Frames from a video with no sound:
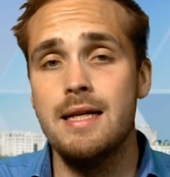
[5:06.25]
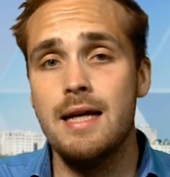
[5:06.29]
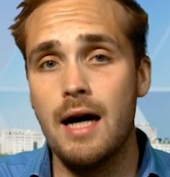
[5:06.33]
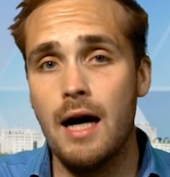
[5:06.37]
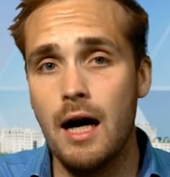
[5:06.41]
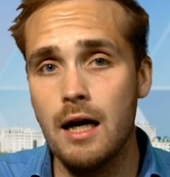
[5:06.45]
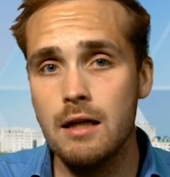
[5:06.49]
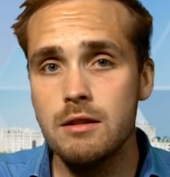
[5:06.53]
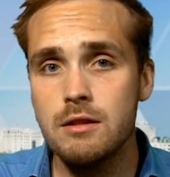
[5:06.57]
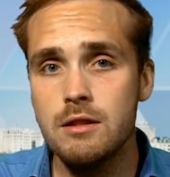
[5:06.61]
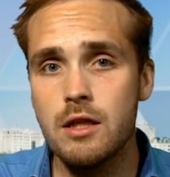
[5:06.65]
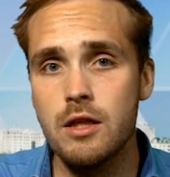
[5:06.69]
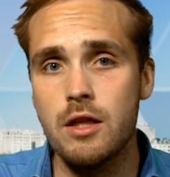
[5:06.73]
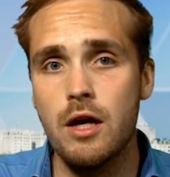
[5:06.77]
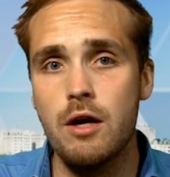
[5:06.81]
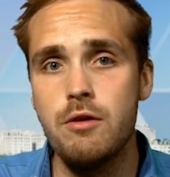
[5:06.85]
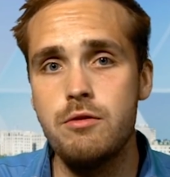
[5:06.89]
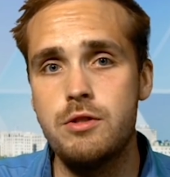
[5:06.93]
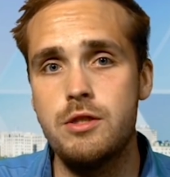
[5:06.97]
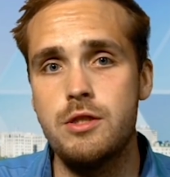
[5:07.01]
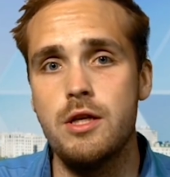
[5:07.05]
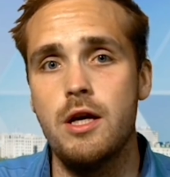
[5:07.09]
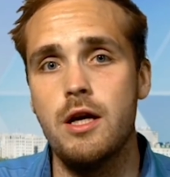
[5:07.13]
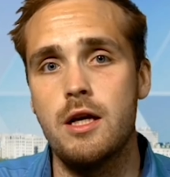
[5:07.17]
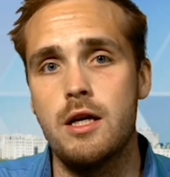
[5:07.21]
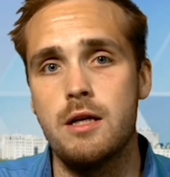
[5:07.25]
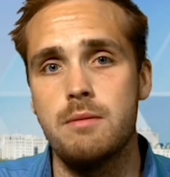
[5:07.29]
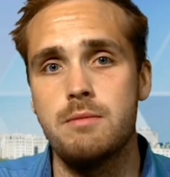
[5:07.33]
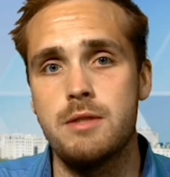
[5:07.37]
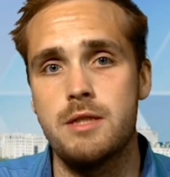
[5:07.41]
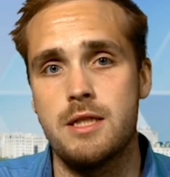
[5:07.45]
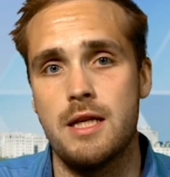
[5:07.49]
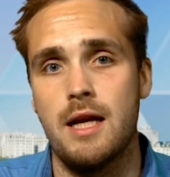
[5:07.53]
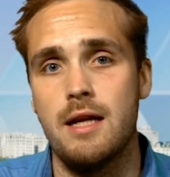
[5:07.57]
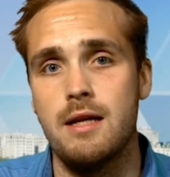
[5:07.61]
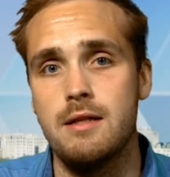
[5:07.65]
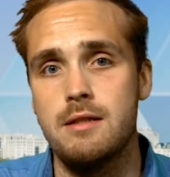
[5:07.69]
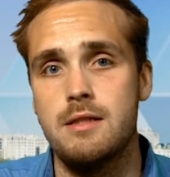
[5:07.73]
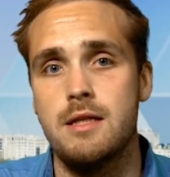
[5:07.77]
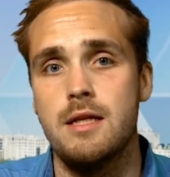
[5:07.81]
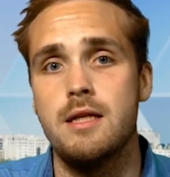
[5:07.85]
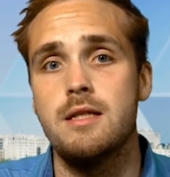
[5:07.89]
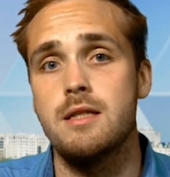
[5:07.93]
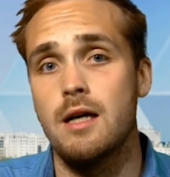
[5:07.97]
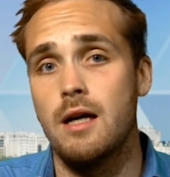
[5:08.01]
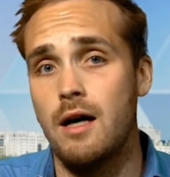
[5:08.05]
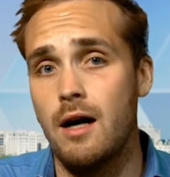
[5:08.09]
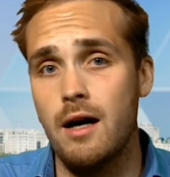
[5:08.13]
Under those circumstances,